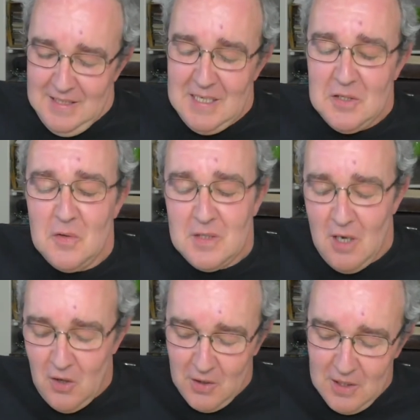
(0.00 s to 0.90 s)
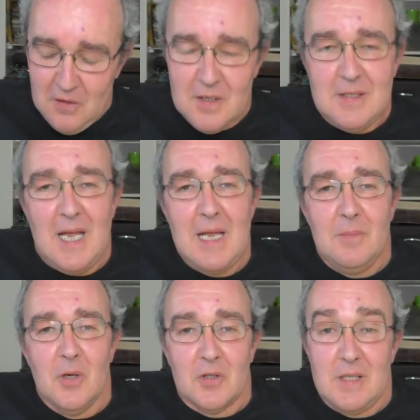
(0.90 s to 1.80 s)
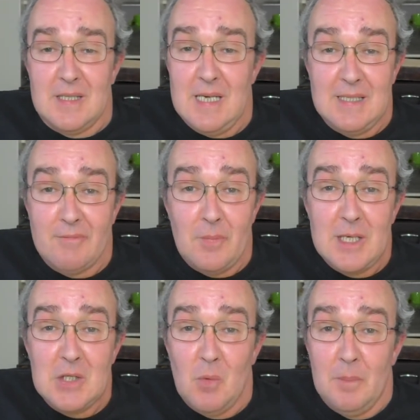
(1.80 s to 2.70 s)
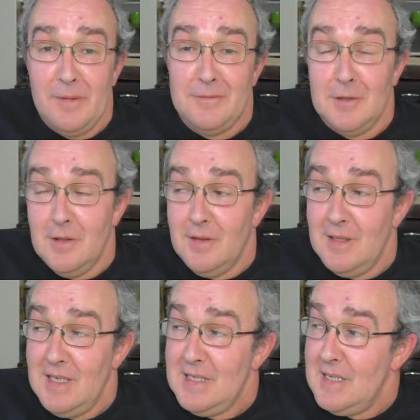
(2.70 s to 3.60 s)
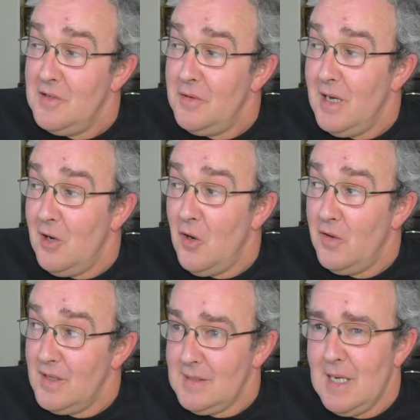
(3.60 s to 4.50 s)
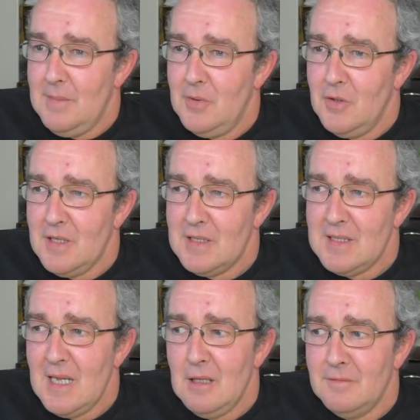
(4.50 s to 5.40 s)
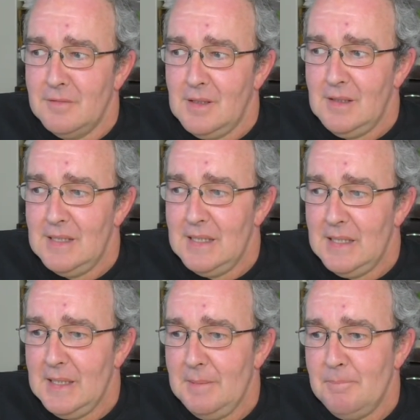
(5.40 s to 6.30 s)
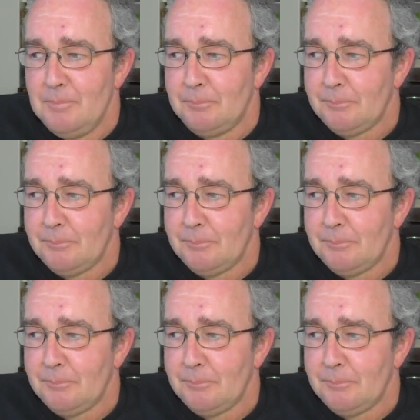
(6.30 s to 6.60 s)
he didn't do so hotly on the skateboard, because he's never been to one before, and he didn't do that hot on the skateboard itself. Um,